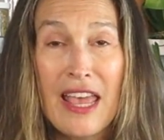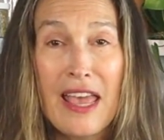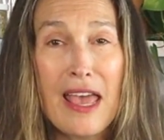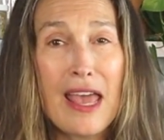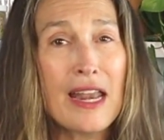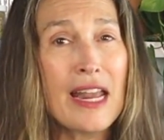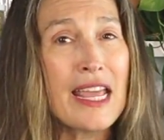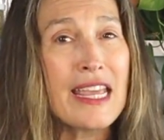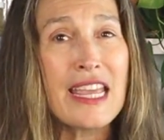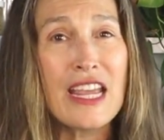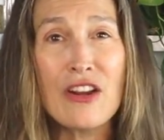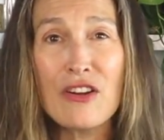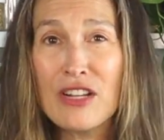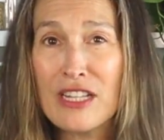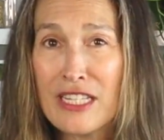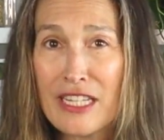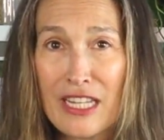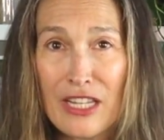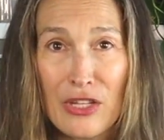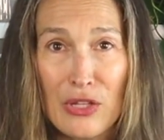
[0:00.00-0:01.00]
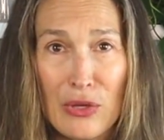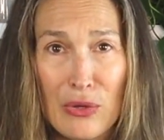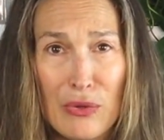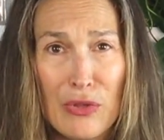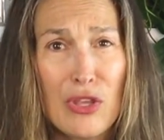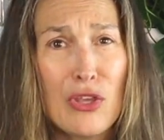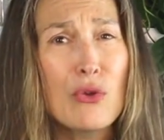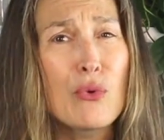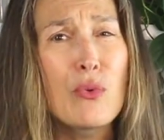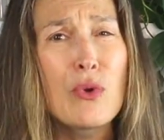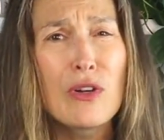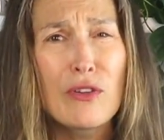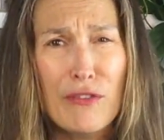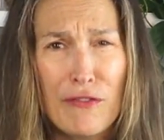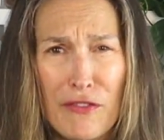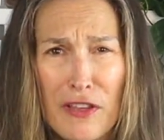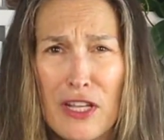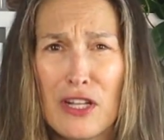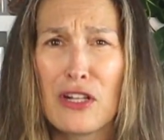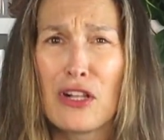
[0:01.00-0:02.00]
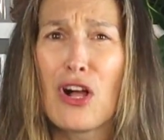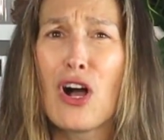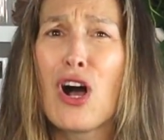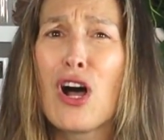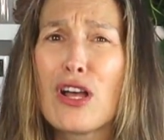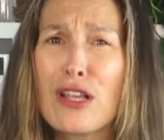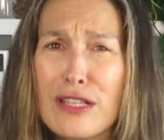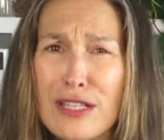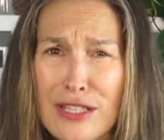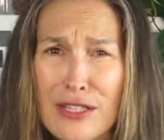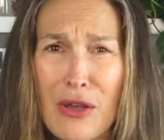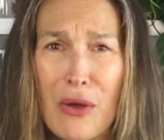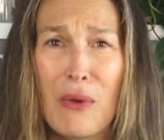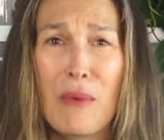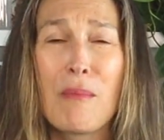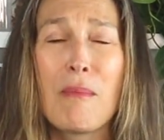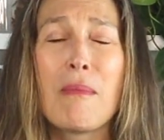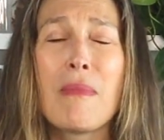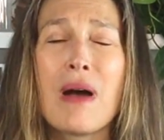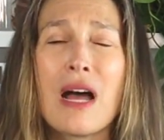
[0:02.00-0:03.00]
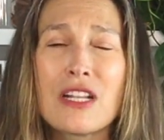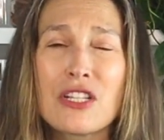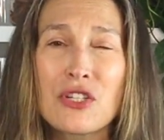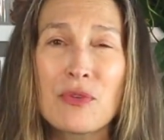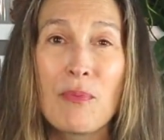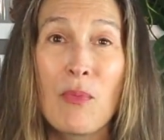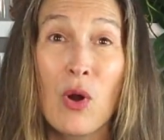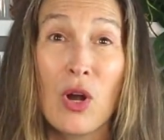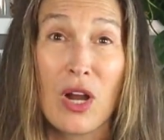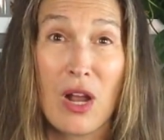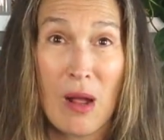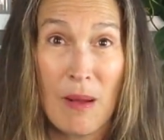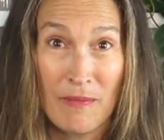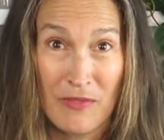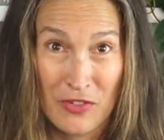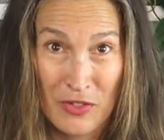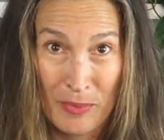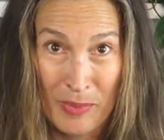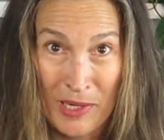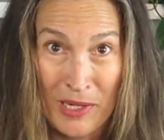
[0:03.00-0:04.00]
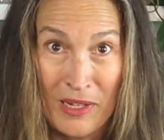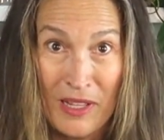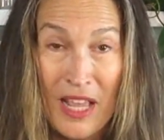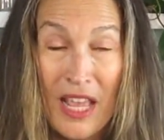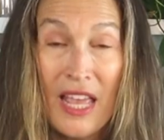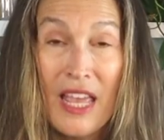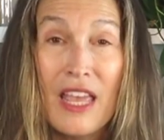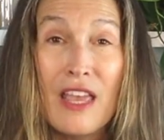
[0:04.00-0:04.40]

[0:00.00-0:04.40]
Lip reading: And I guarantee you, you will feel also much more comfortable